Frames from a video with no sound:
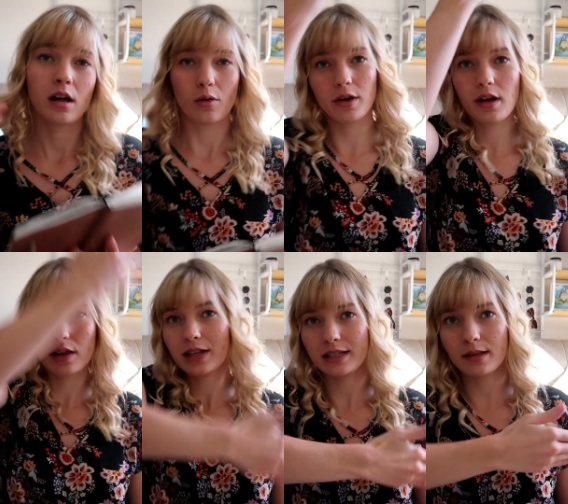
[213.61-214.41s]
We're
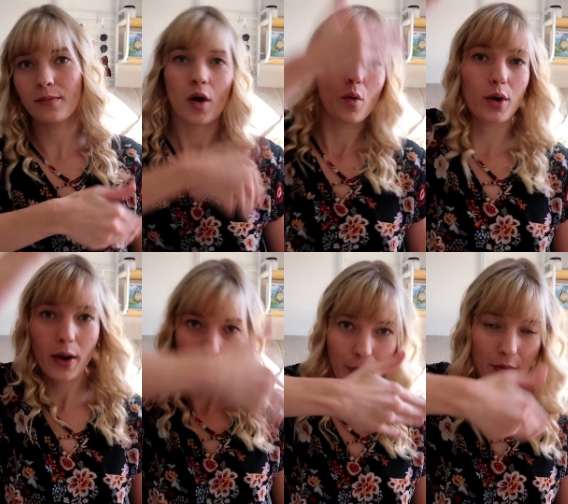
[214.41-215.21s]
gonna list them, we're
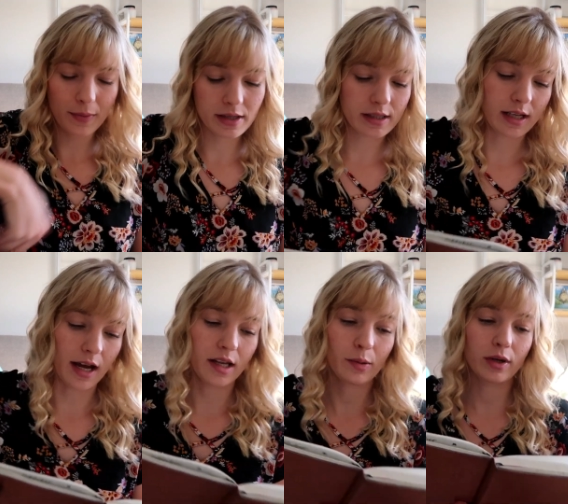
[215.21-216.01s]
gonna put them in the
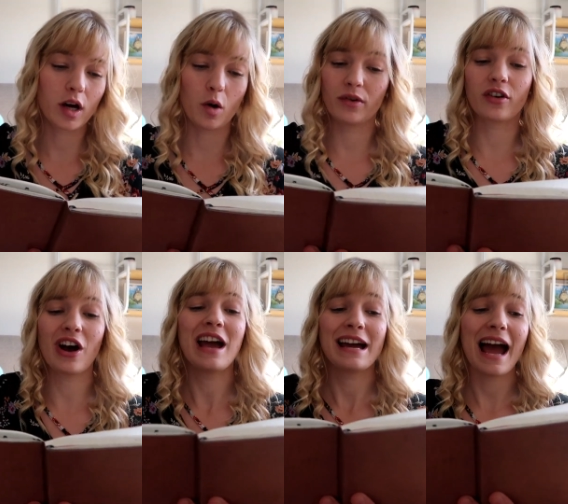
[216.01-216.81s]
side. Here we go. We've
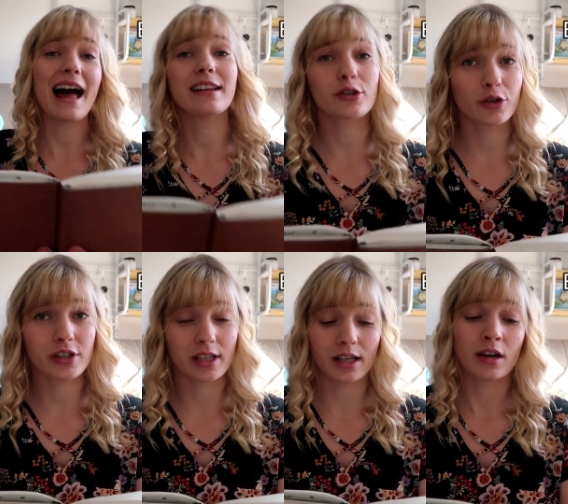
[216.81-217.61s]
got
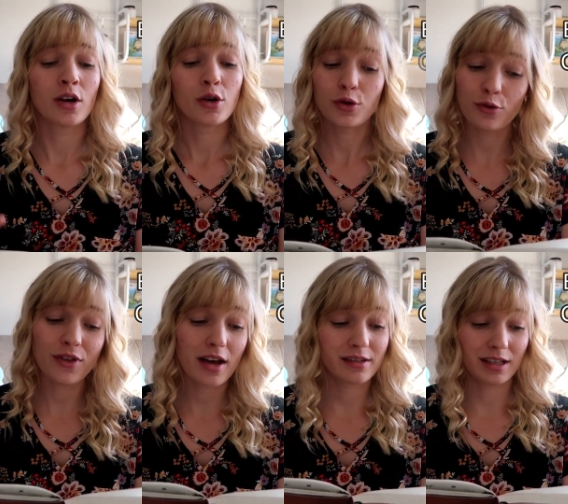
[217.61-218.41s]
electricity,
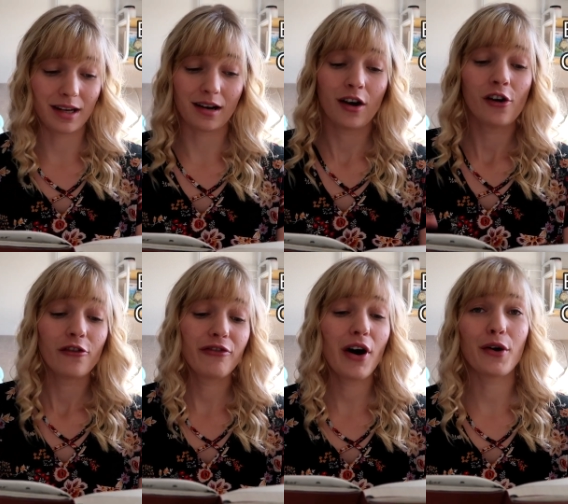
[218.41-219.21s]
2,000 yen.
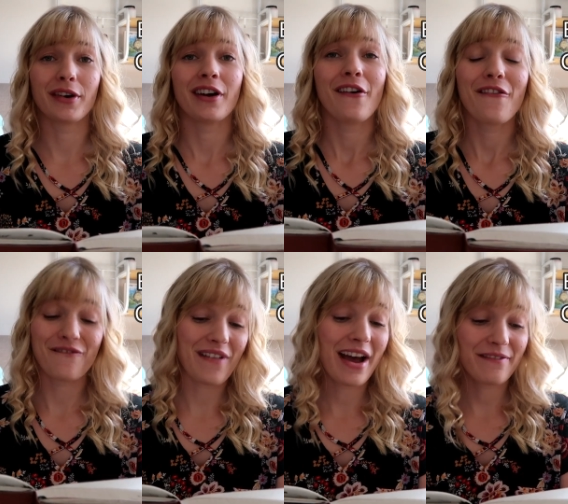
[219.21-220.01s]
Phone,
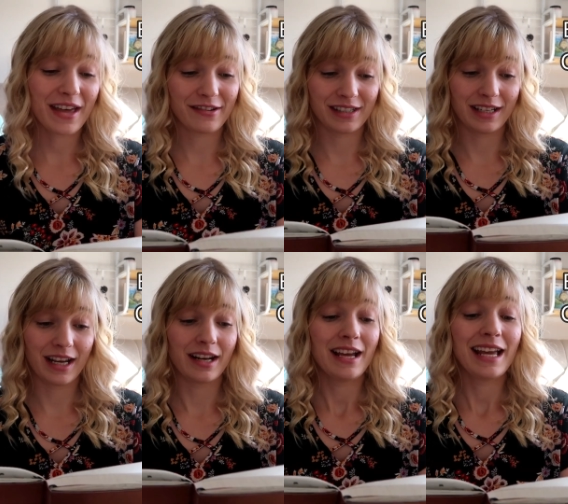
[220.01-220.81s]
5,000 yen.